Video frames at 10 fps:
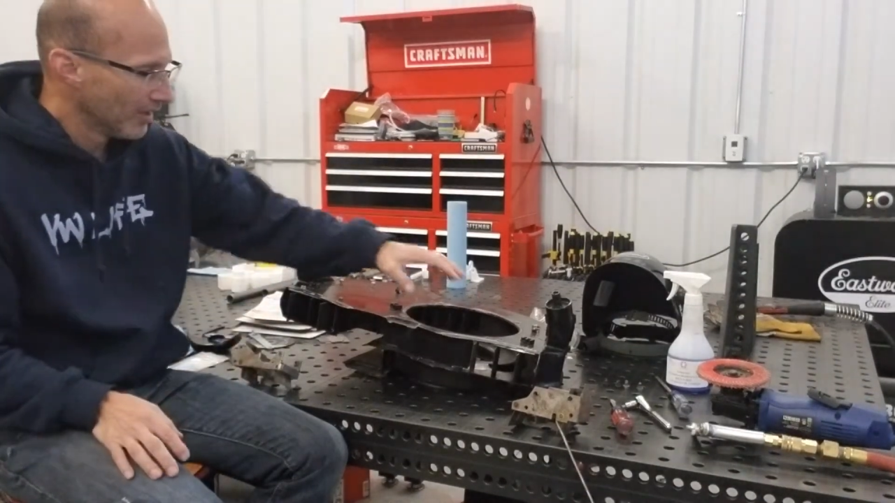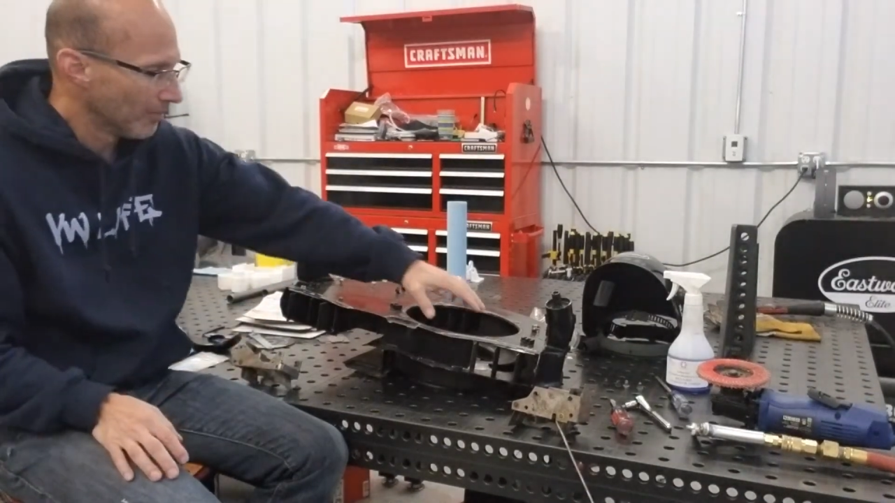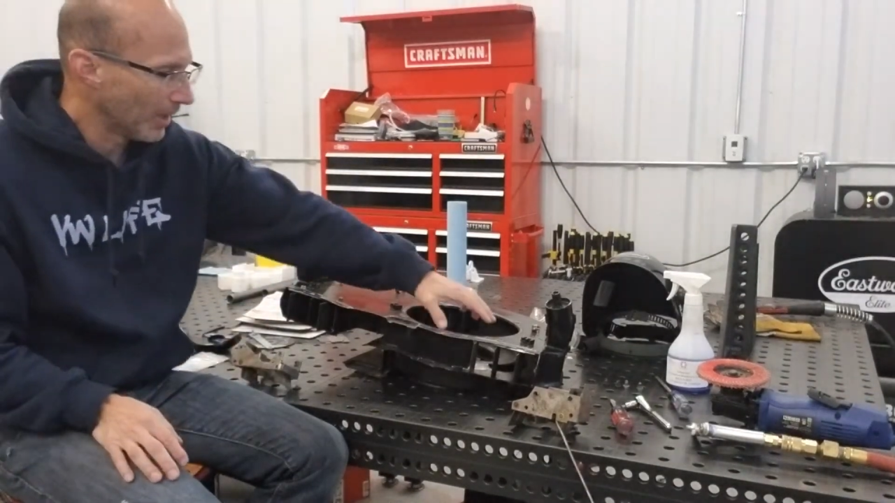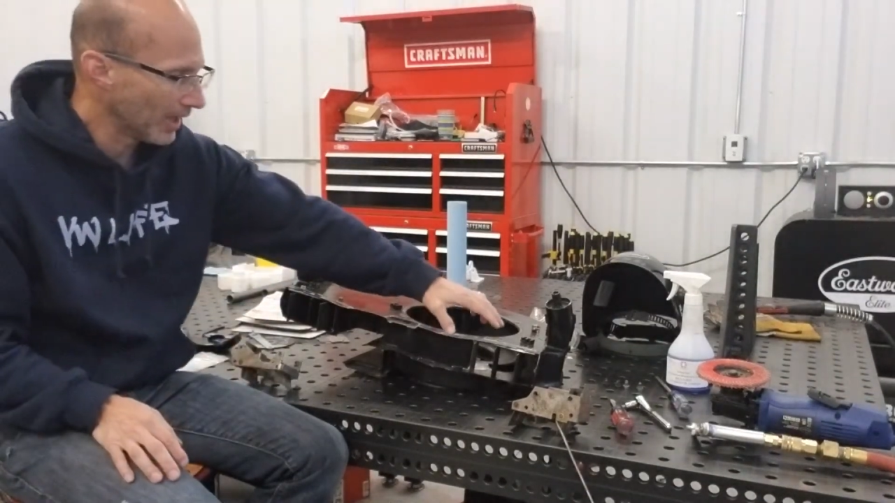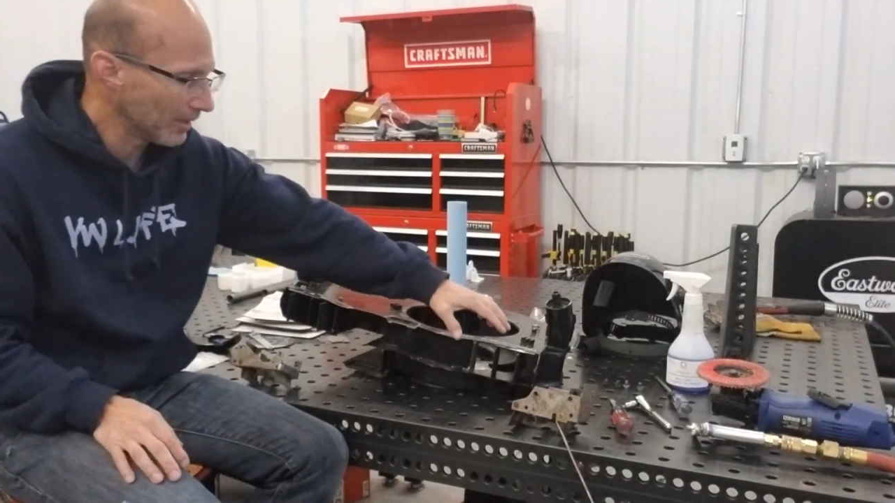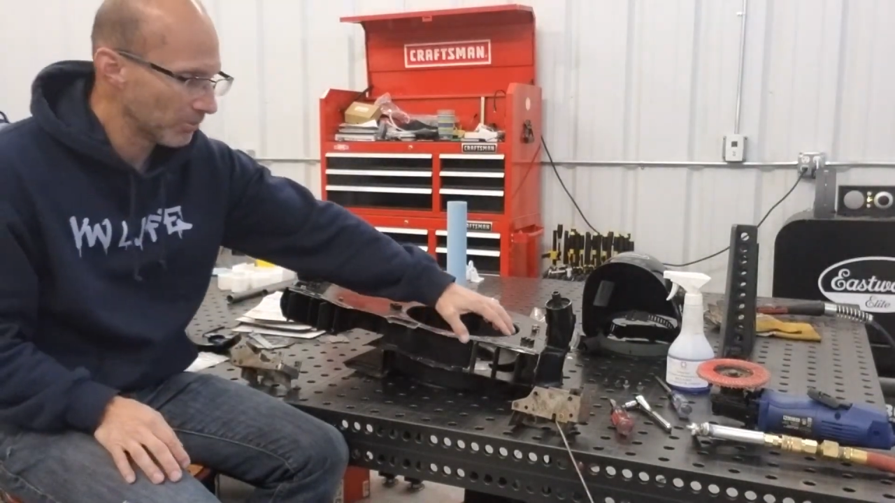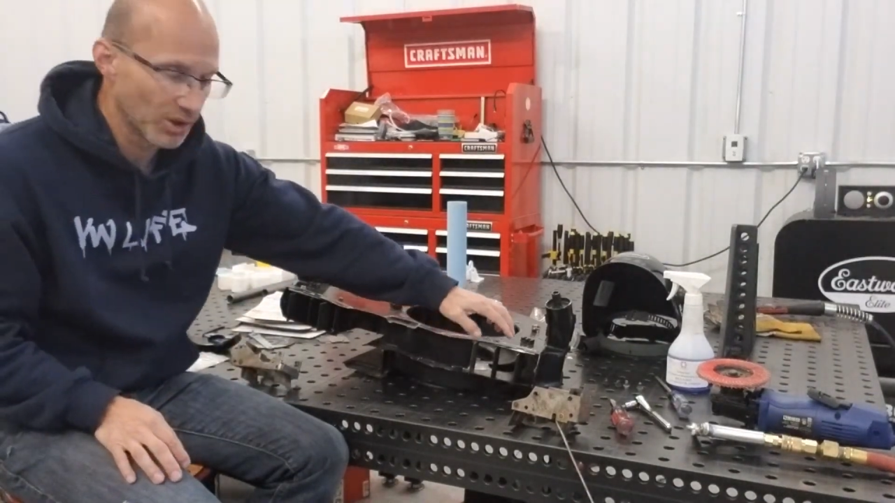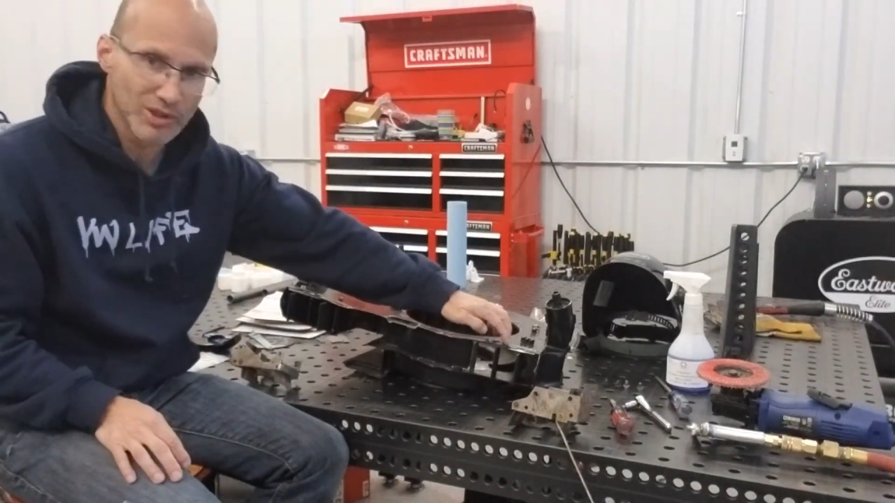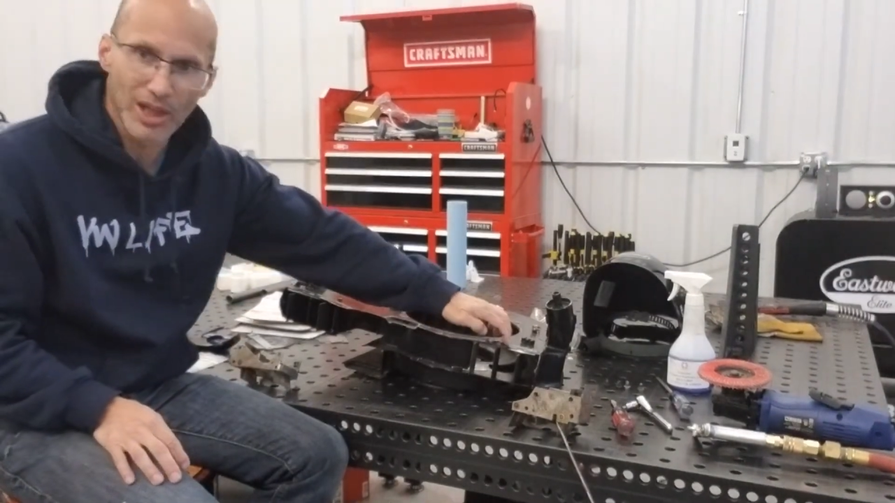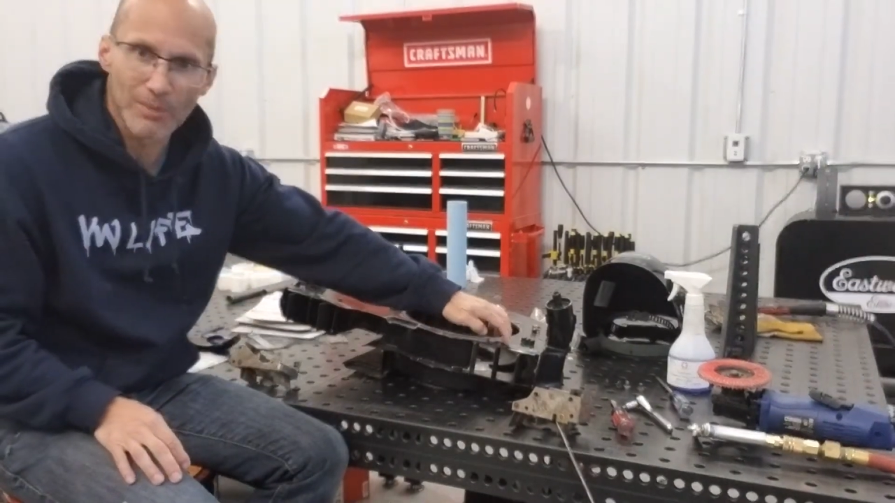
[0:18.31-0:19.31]
my
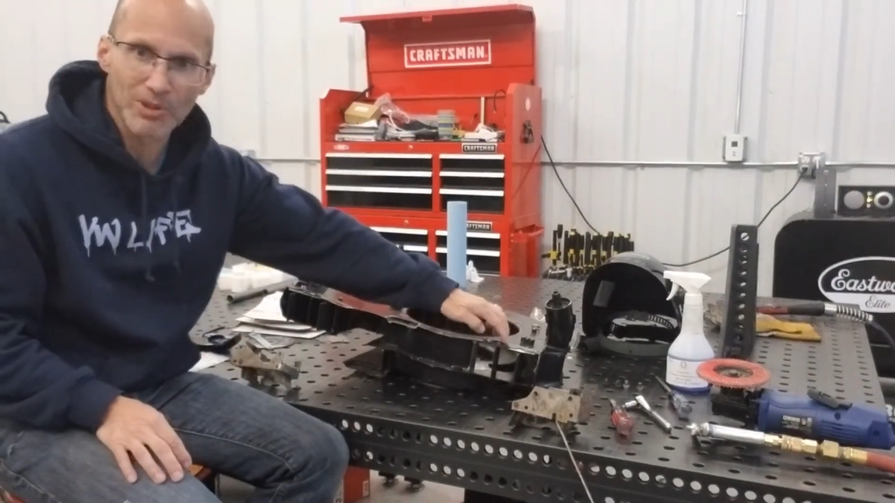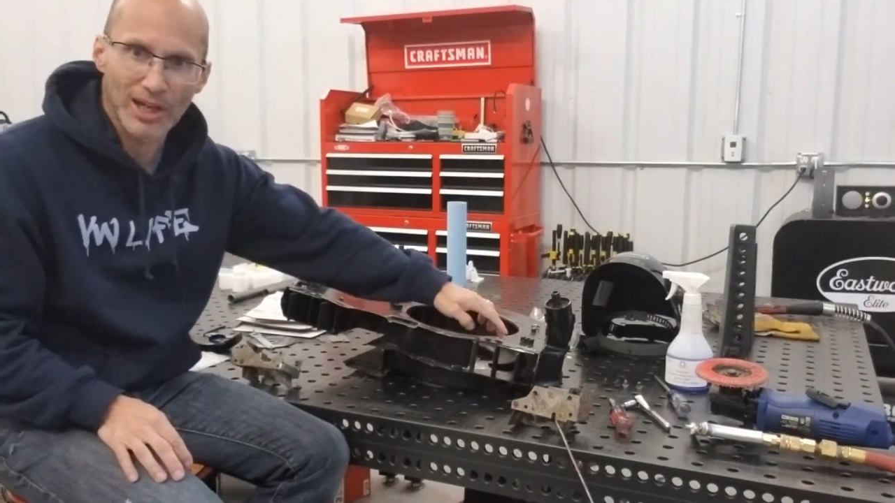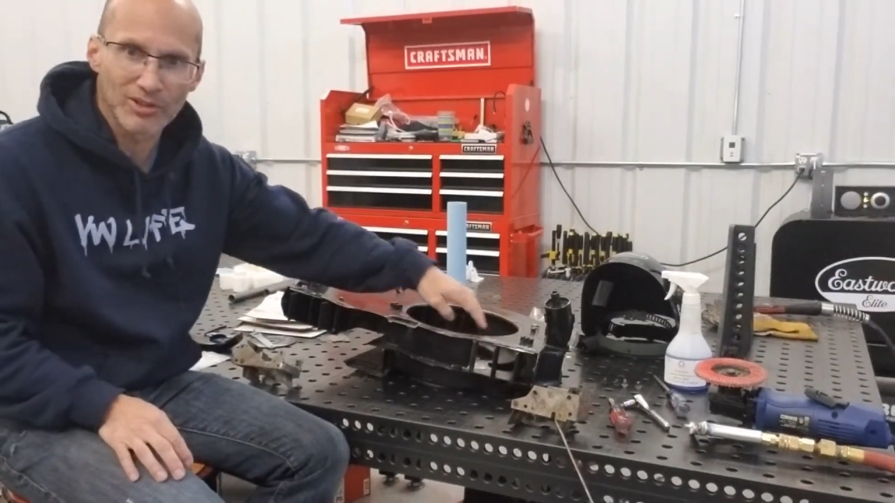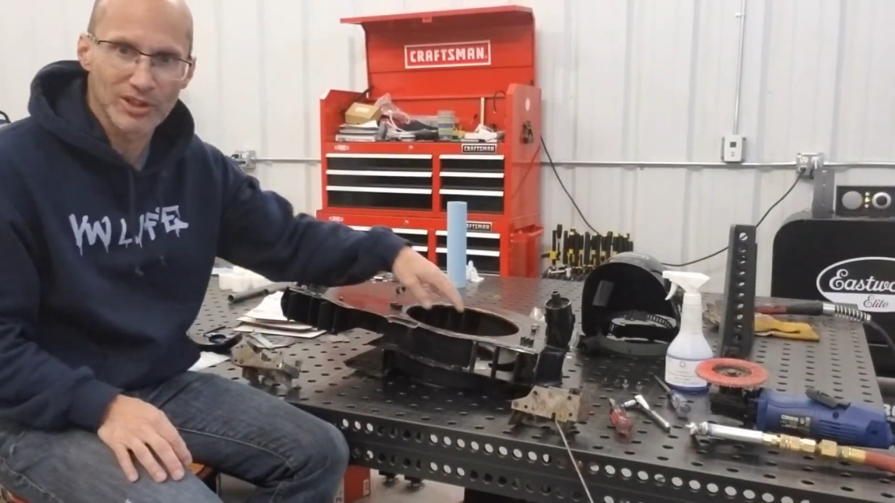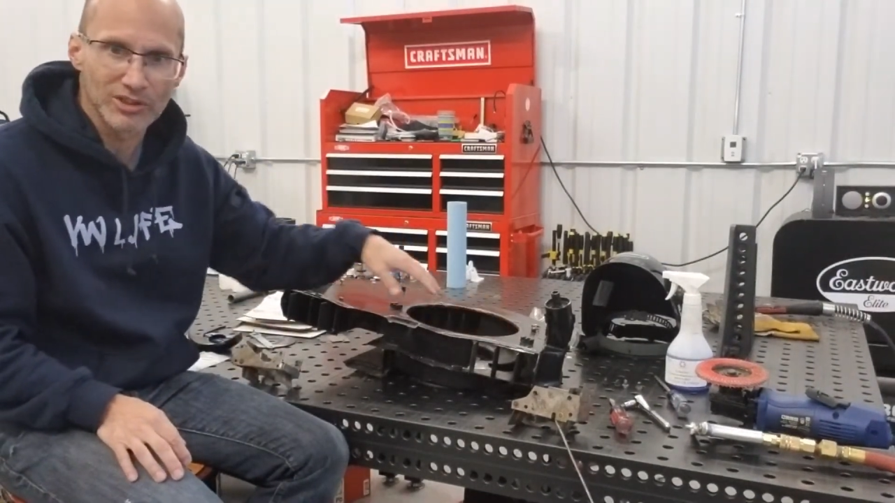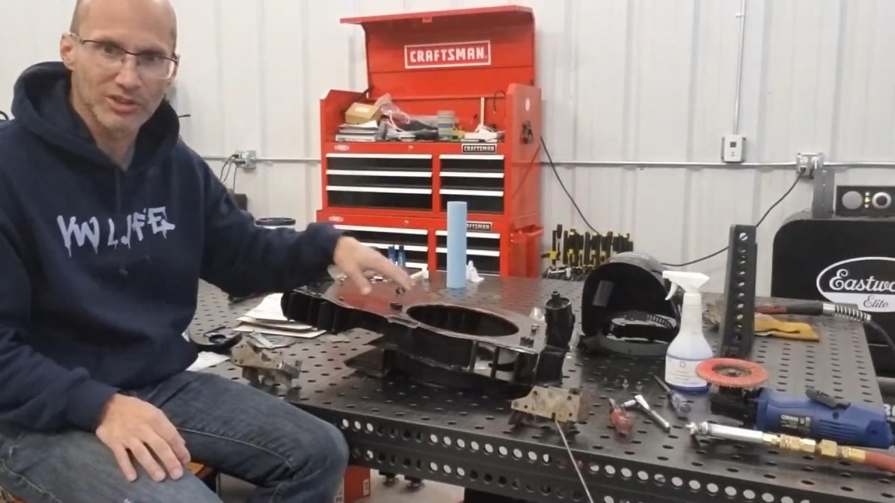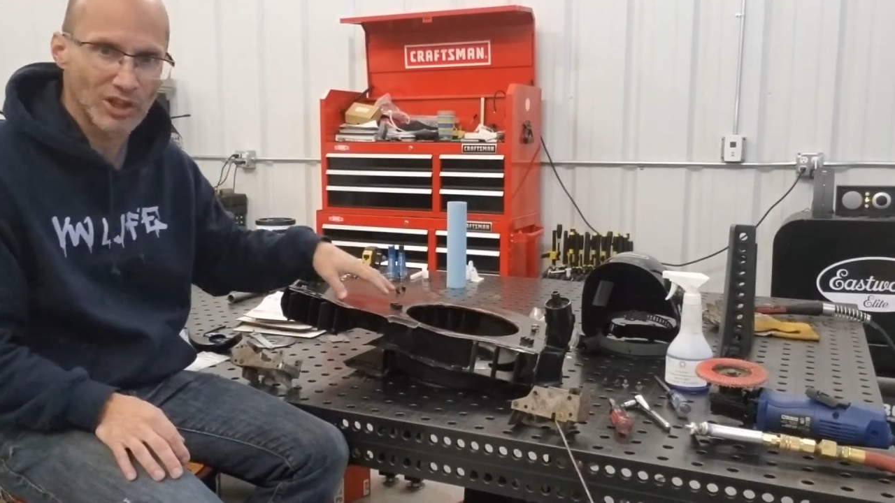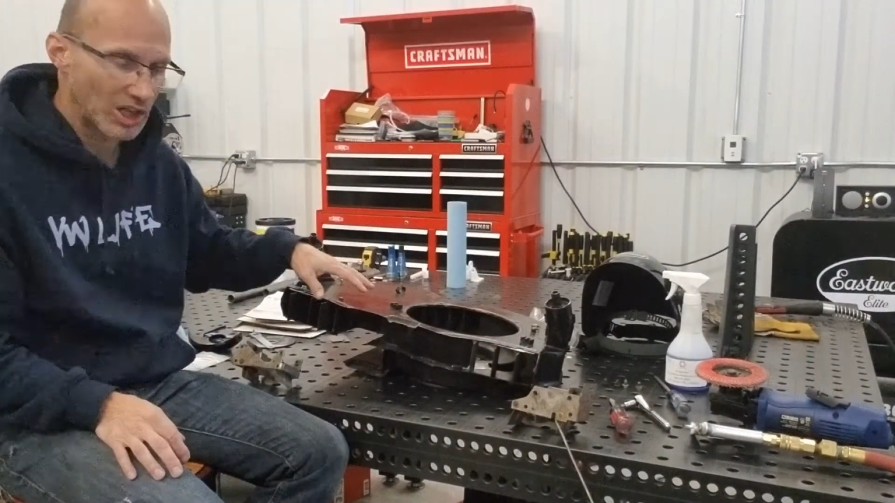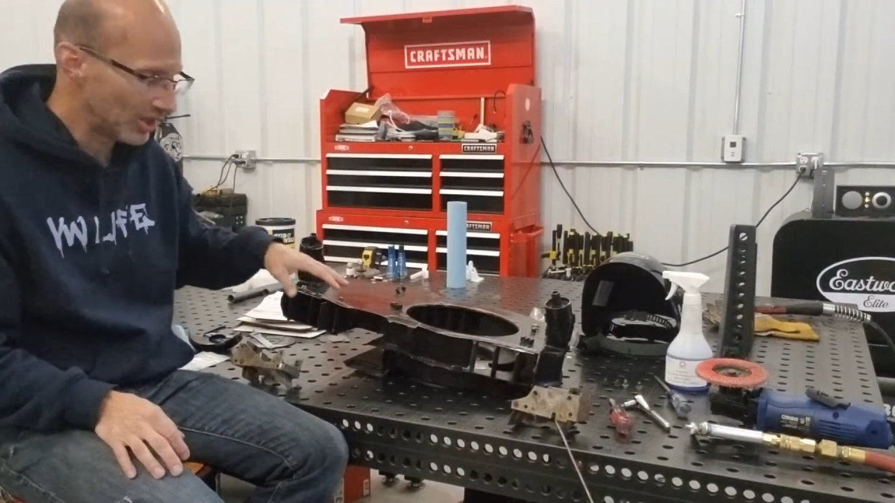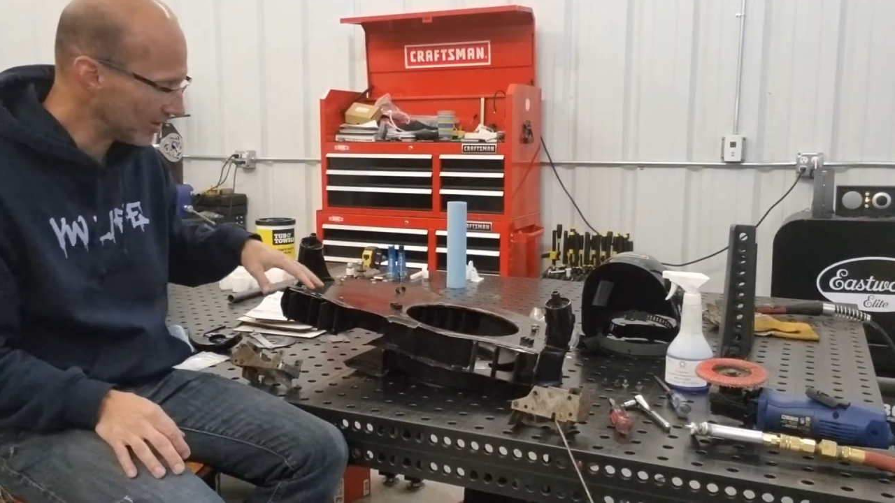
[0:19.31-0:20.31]
prototypes actually
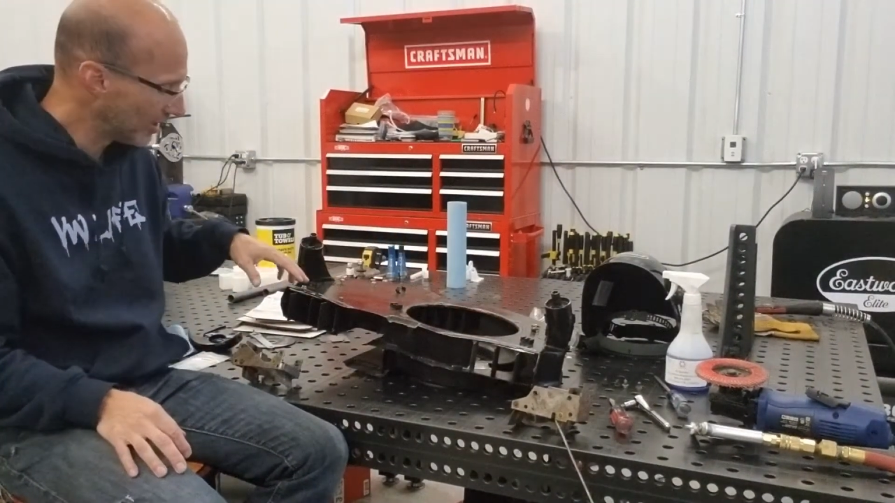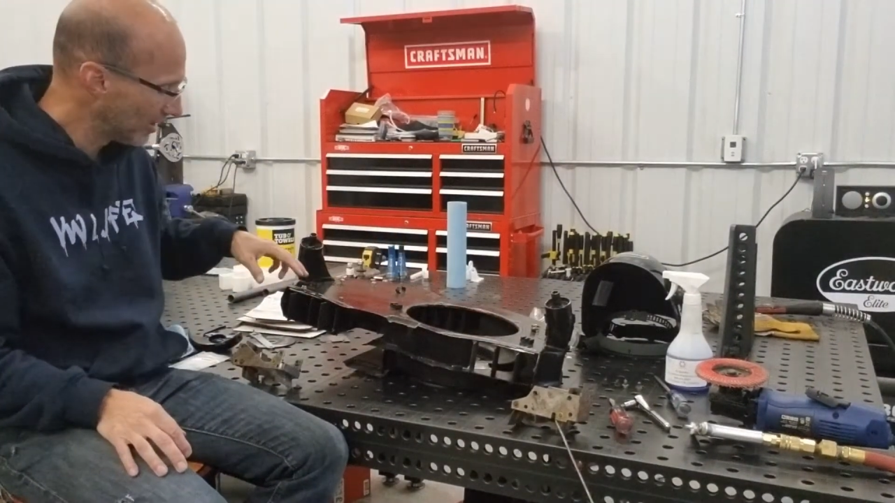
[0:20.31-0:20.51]
installed